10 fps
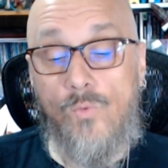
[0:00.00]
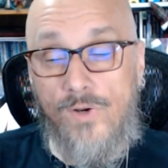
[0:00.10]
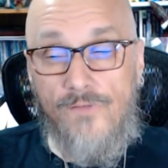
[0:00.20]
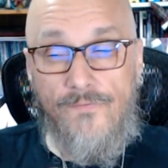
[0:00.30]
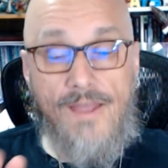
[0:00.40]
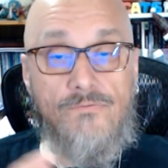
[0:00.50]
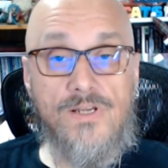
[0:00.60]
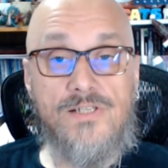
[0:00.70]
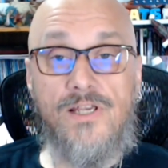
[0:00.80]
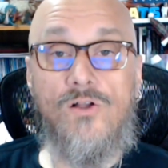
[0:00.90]
What if
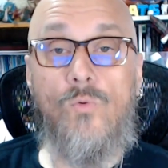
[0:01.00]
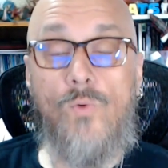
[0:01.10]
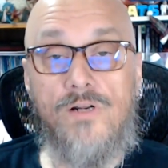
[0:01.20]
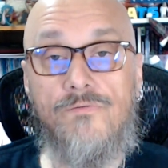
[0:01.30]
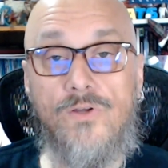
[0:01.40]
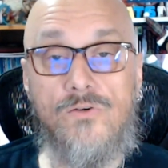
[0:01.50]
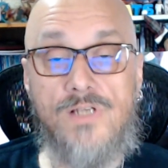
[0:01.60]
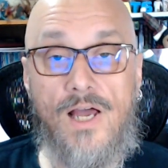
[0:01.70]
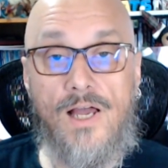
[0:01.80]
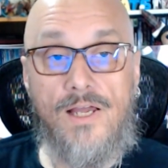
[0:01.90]
every single one of those
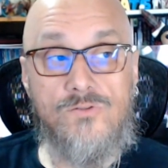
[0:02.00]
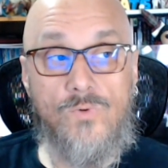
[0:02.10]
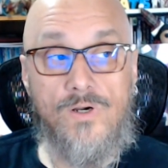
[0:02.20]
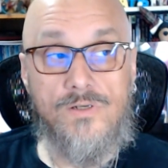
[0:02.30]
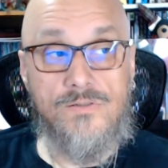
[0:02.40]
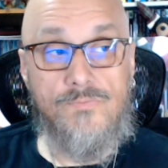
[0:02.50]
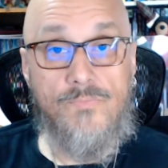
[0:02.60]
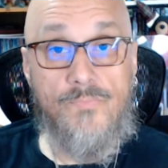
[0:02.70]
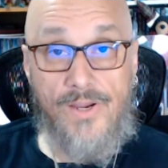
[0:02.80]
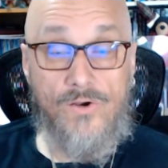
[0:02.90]
guys was
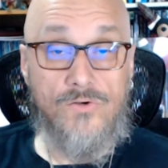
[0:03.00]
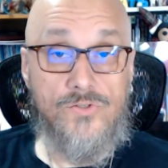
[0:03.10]
bigger,